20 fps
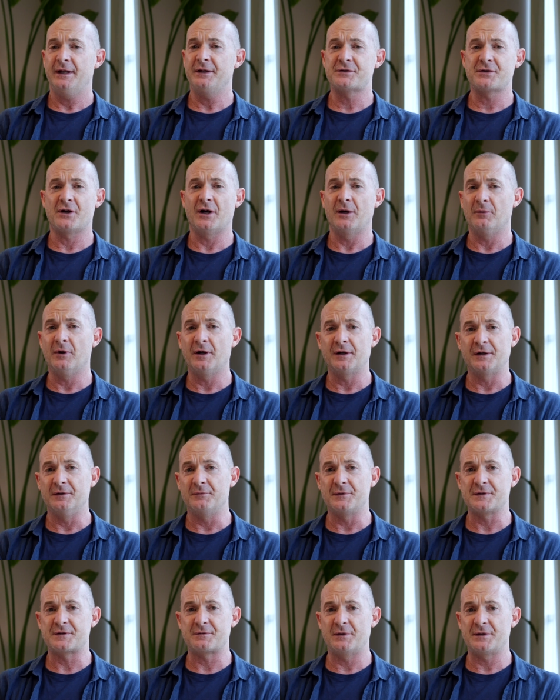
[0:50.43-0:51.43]
In Taiwan, it
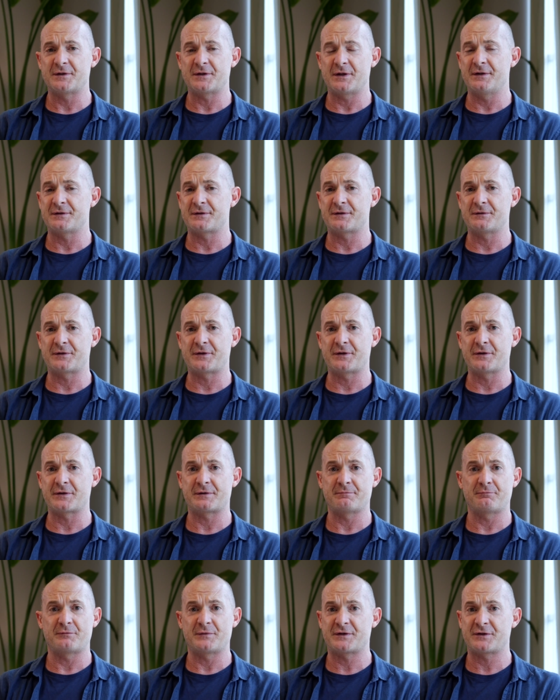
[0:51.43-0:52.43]
was is,
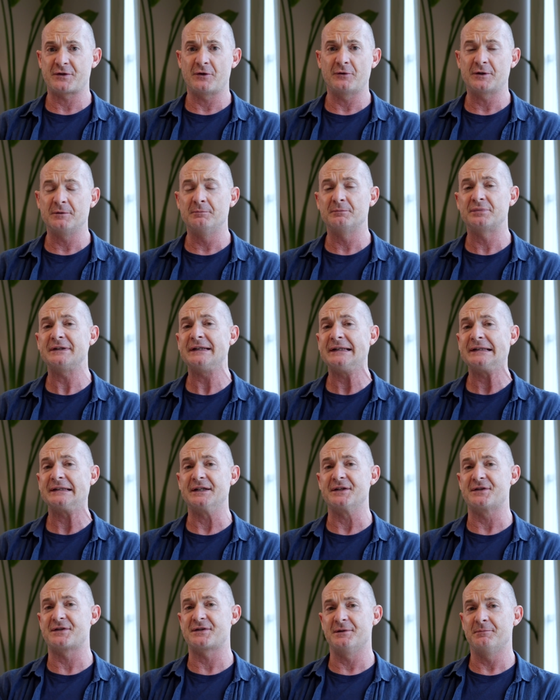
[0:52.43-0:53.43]
just so
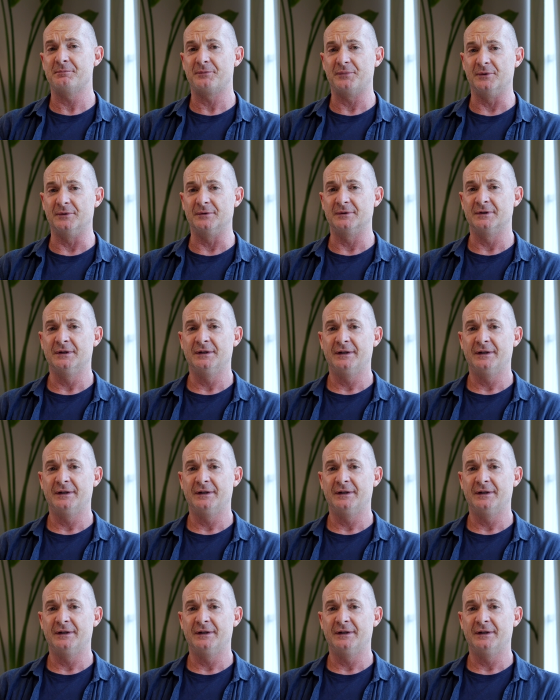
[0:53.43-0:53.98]
completely simple,